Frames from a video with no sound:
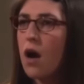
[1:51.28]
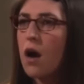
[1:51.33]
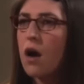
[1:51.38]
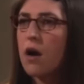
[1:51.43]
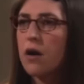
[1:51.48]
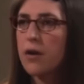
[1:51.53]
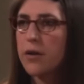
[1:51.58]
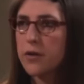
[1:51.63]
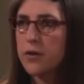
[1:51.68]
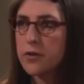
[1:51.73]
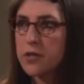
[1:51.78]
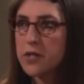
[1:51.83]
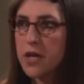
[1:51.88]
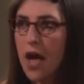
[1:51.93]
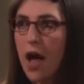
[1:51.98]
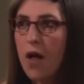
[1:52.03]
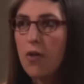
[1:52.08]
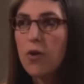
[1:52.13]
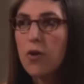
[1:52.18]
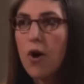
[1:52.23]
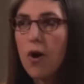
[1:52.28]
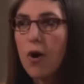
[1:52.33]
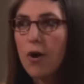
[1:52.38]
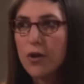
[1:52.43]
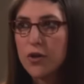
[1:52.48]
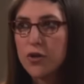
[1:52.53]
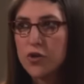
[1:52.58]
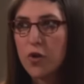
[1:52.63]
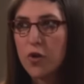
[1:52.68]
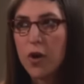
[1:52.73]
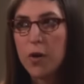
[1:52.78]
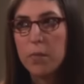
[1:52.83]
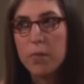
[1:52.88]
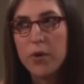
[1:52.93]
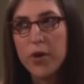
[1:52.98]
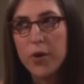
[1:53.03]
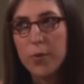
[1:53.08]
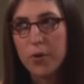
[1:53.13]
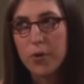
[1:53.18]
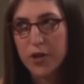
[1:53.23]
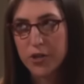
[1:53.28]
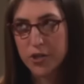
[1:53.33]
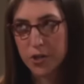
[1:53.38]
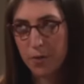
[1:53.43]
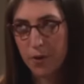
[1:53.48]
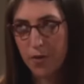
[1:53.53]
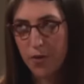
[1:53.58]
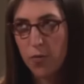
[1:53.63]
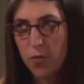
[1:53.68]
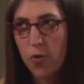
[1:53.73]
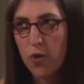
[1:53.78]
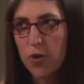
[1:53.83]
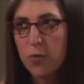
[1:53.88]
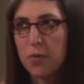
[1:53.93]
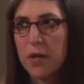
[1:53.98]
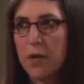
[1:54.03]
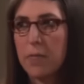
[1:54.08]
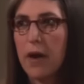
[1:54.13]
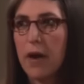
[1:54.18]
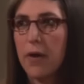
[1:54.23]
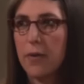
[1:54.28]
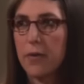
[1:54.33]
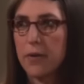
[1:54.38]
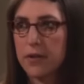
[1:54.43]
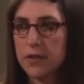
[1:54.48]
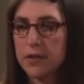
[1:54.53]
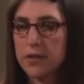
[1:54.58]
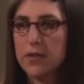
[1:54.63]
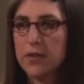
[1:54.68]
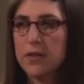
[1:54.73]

Ah, here's the alcohol and drug peer pressure Mother warned me about.